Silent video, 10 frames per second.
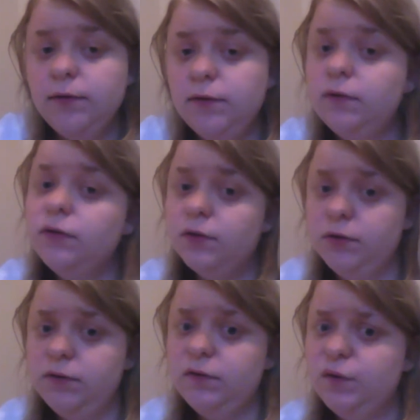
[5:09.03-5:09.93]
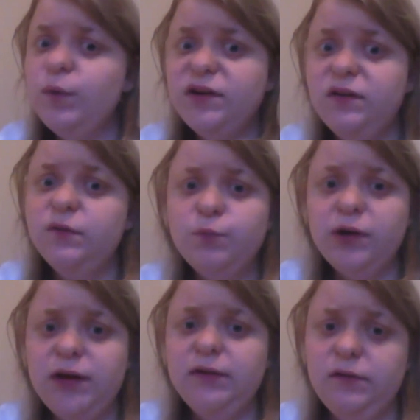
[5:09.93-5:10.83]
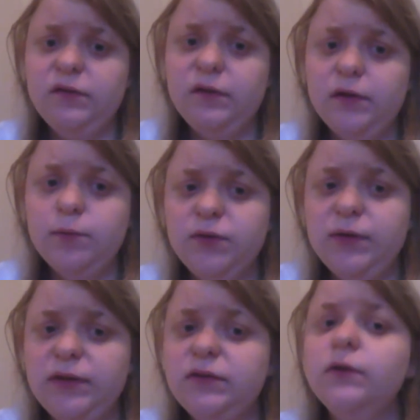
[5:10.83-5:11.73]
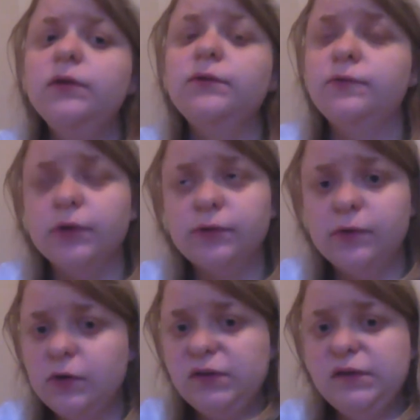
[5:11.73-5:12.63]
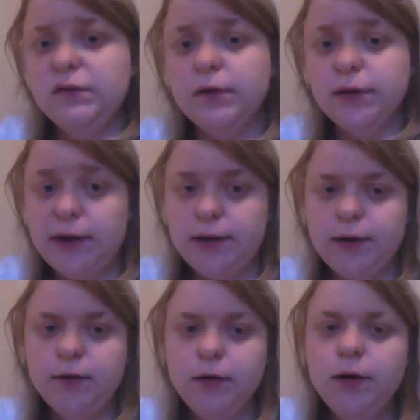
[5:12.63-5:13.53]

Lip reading: and the third switches pretty consistently between the two, and the fourth focuses on Layla.